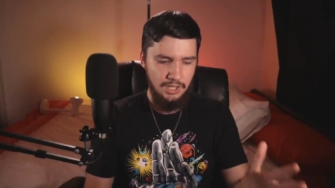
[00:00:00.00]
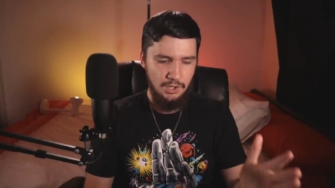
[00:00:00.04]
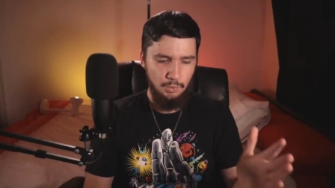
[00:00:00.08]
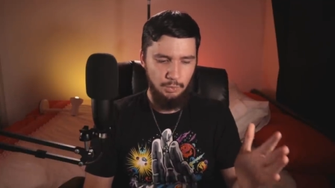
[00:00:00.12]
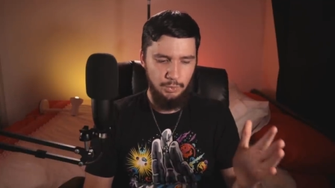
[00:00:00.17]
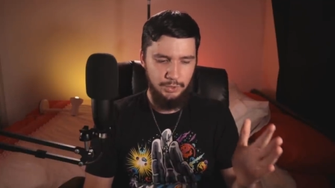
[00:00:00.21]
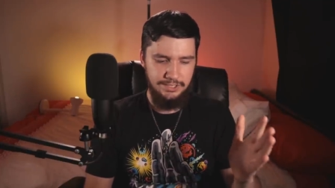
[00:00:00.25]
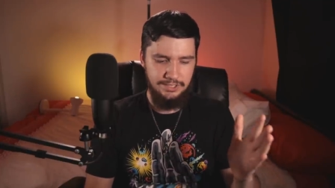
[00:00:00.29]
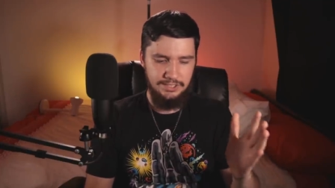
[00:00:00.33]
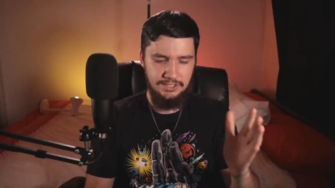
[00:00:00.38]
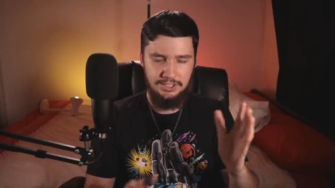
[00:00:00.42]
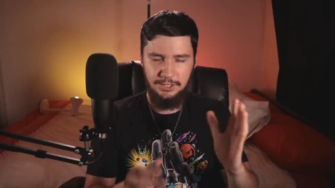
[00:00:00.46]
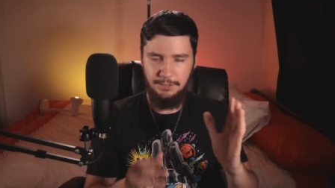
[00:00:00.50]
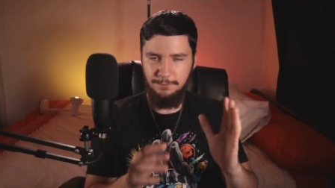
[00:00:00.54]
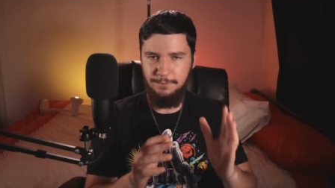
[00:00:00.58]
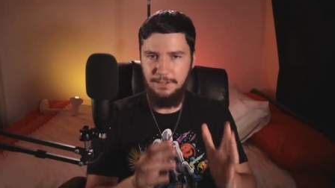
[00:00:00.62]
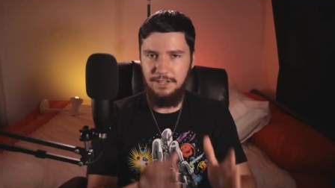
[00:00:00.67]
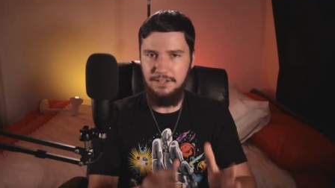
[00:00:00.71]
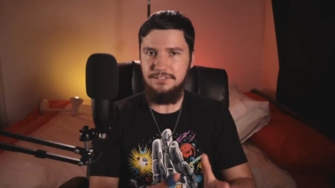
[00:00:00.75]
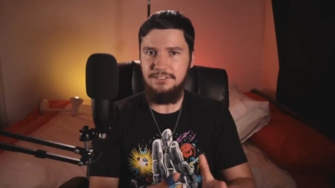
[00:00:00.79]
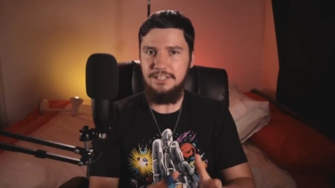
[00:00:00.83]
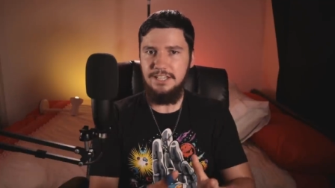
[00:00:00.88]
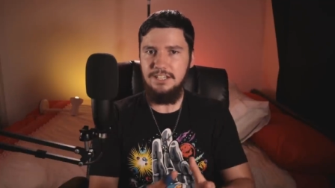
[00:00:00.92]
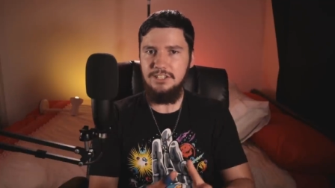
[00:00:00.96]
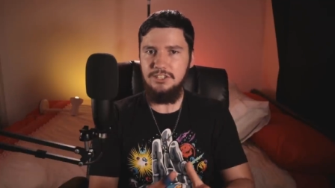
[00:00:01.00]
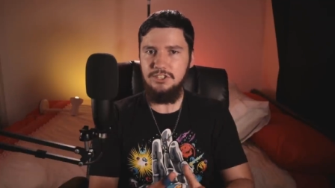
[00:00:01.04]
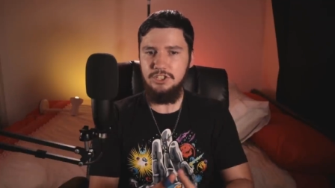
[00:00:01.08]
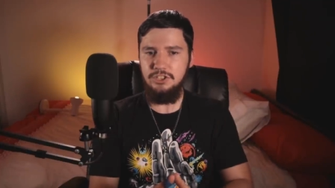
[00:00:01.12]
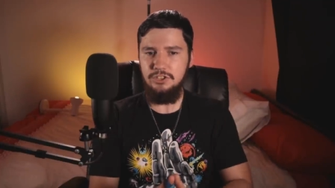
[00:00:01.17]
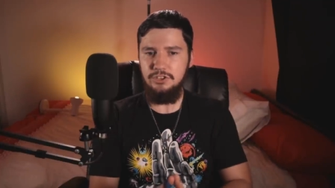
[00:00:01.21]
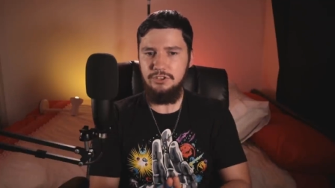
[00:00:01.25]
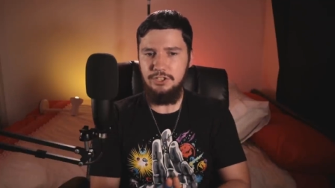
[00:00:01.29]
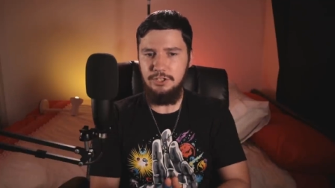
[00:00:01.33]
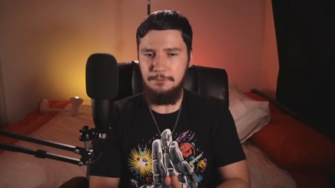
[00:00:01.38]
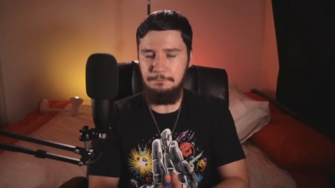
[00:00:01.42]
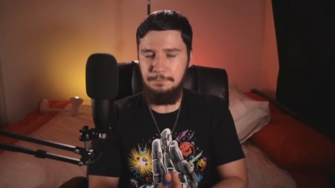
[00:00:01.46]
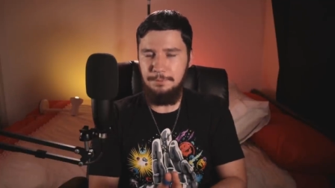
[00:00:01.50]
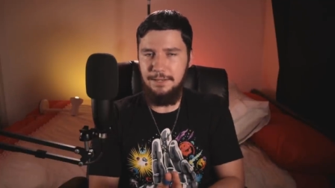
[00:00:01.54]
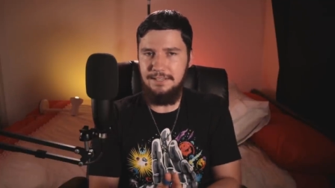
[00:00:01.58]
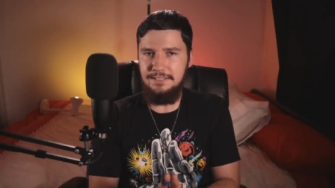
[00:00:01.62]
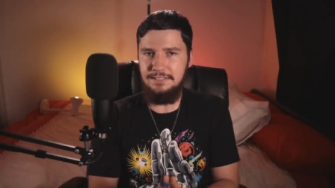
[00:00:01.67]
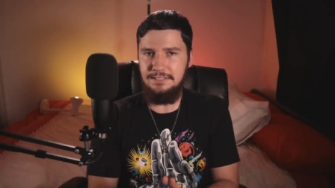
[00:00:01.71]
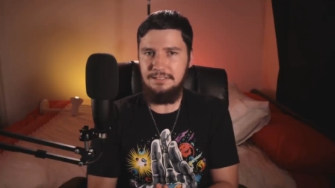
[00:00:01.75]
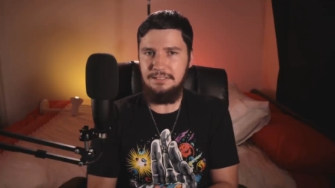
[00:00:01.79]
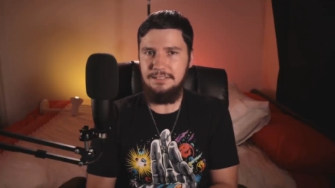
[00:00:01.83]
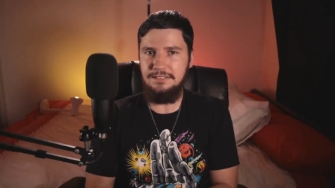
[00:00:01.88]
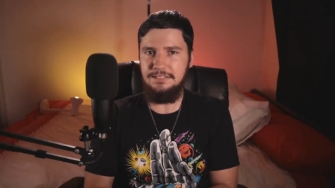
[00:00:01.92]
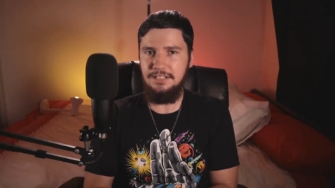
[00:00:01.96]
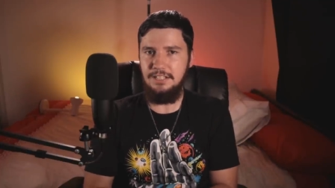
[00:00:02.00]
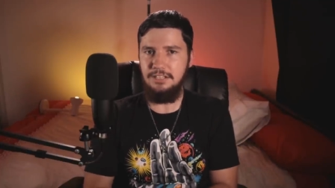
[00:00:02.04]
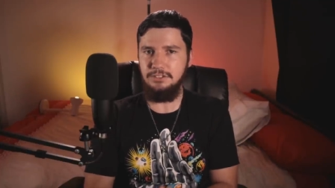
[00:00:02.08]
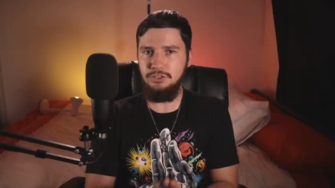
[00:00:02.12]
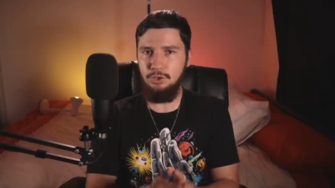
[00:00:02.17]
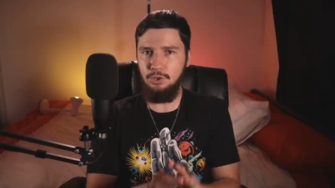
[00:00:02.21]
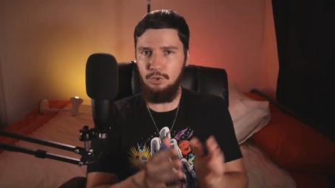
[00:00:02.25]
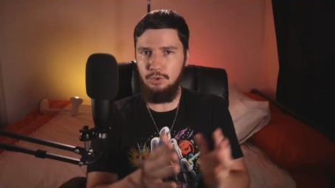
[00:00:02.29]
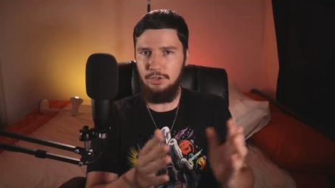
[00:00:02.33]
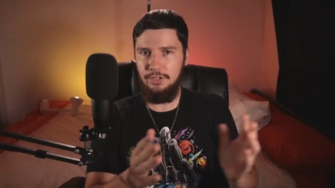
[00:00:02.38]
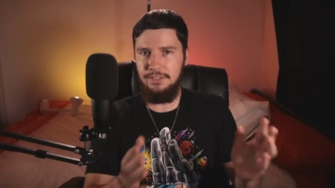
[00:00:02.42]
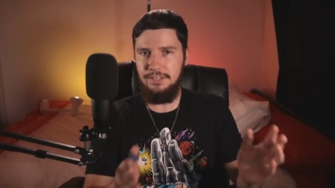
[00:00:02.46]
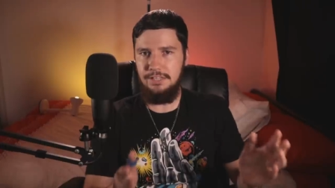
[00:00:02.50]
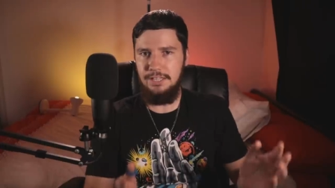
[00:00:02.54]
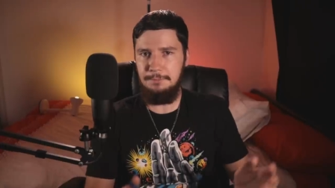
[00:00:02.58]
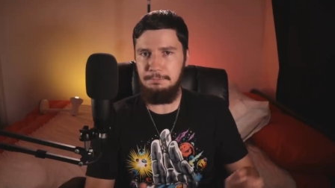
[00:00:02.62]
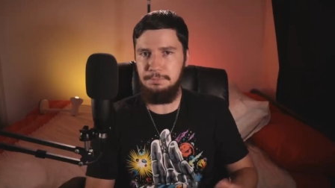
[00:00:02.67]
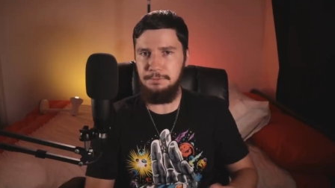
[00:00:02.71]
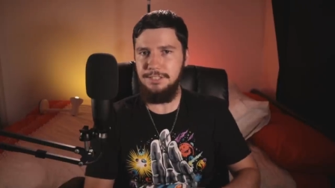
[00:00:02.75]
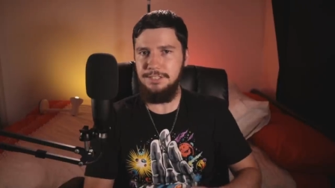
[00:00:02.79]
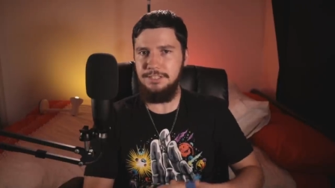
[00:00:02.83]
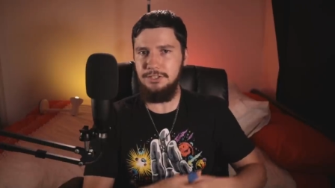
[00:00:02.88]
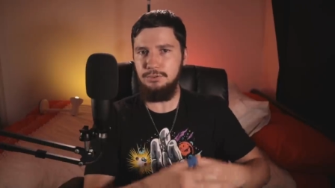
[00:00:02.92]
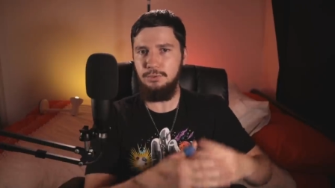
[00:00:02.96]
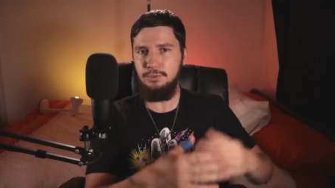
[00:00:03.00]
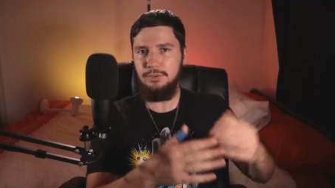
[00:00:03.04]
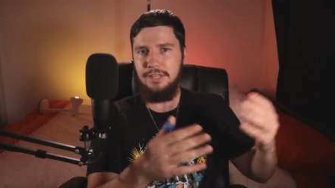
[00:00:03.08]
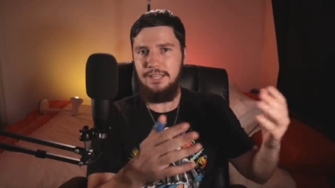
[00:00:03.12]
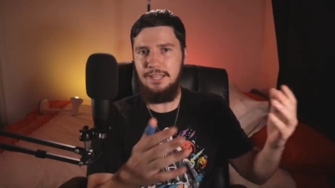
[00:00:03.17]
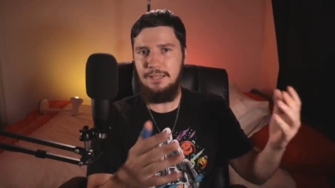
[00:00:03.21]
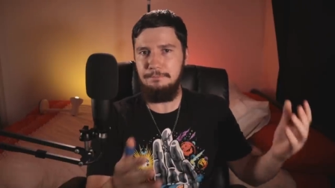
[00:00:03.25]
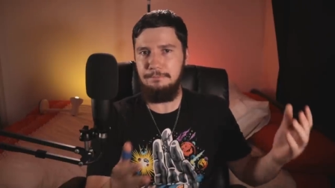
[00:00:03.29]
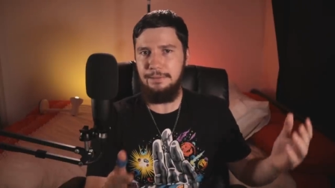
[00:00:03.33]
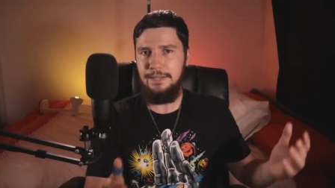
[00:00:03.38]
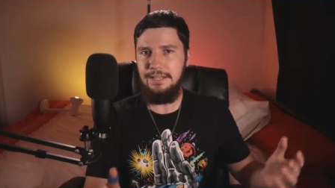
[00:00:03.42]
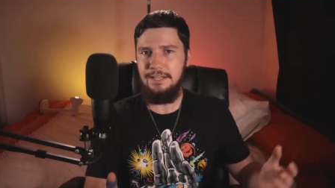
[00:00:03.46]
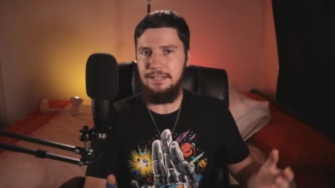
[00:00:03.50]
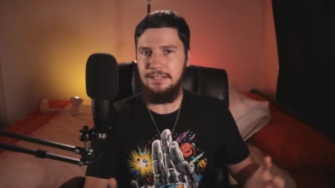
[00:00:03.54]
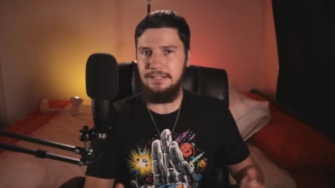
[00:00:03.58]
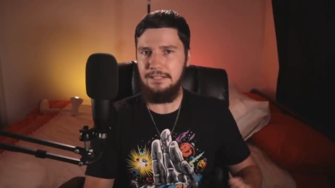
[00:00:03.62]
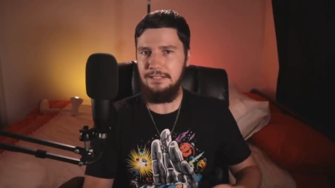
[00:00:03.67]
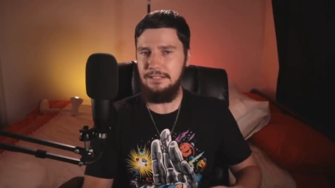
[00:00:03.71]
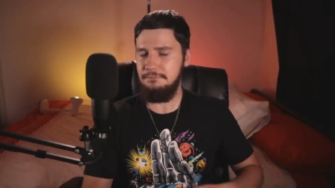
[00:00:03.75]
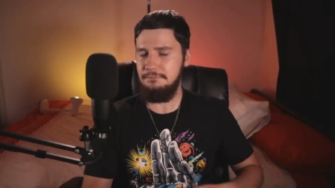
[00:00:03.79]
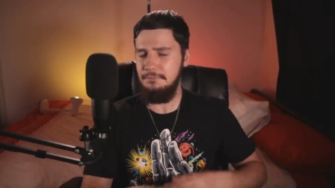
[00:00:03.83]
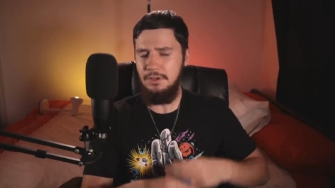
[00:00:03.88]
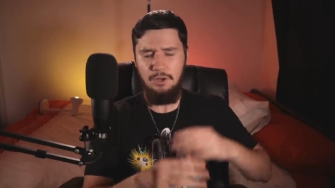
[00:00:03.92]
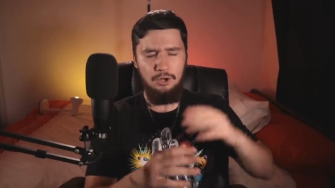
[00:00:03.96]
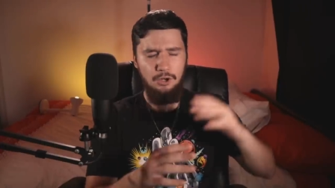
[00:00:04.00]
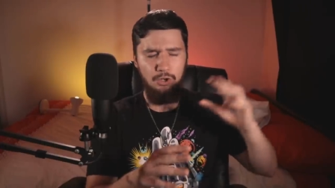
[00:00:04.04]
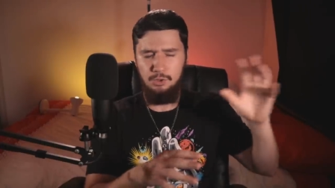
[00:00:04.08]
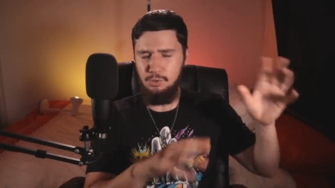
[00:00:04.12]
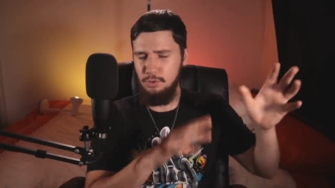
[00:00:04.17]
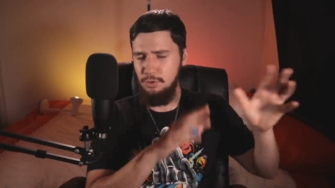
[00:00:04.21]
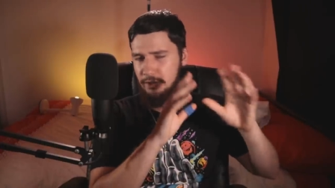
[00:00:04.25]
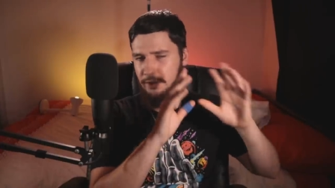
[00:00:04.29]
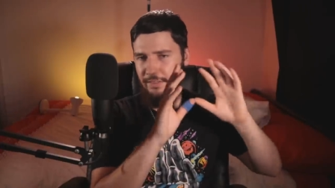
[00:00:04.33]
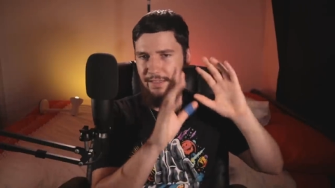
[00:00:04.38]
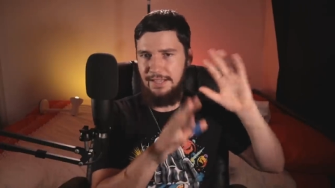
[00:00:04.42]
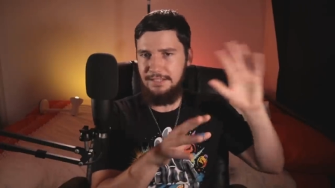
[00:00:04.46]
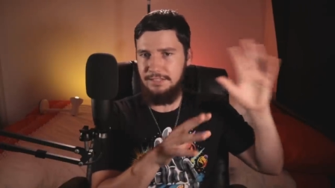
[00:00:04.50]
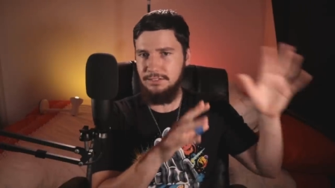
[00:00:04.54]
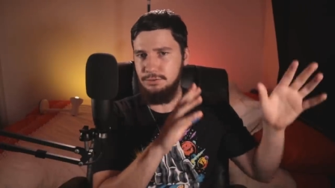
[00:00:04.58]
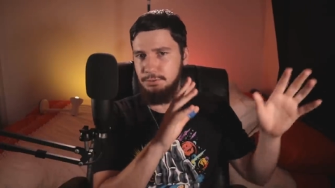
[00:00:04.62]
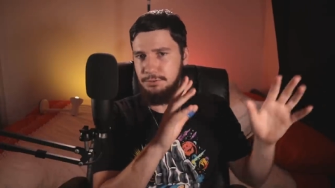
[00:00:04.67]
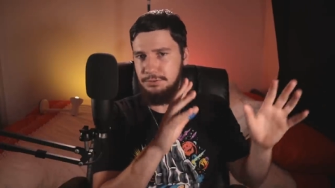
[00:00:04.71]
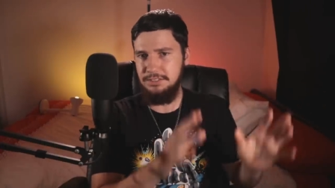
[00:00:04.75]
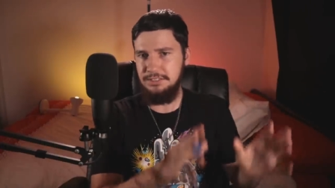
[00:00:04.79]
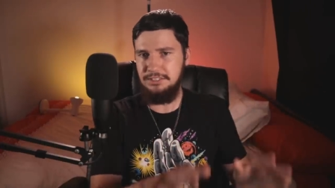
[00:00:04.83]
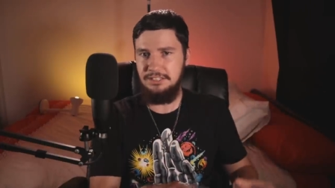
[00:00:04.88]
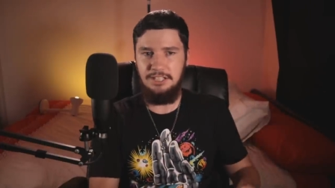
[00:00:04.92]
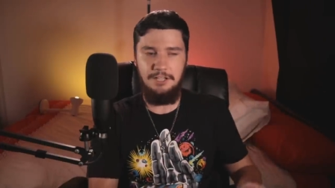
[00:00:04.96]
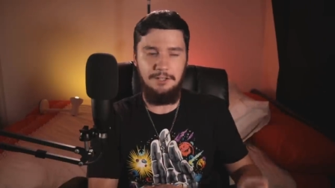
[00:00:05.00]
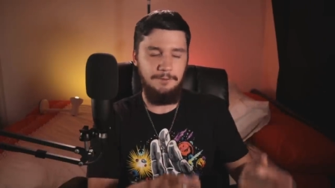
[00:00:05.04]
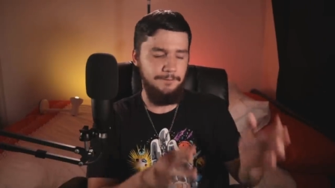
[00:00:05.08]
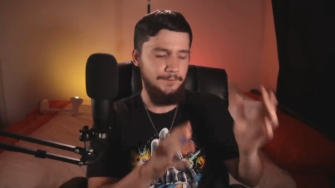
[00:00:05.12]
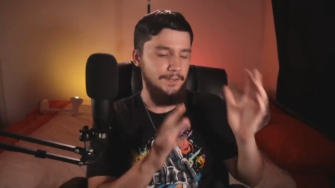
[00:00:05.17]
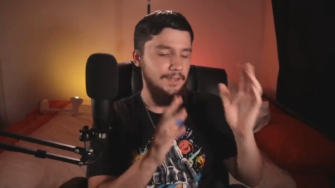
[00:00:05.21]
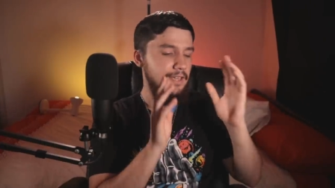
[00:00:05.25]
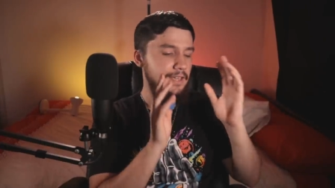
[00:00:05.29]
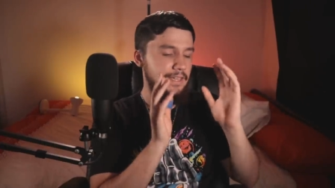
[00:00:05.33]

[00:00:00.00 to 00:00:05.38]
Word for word: which is the foundation that basically does all of their political campaigning and all of that sort of stuff,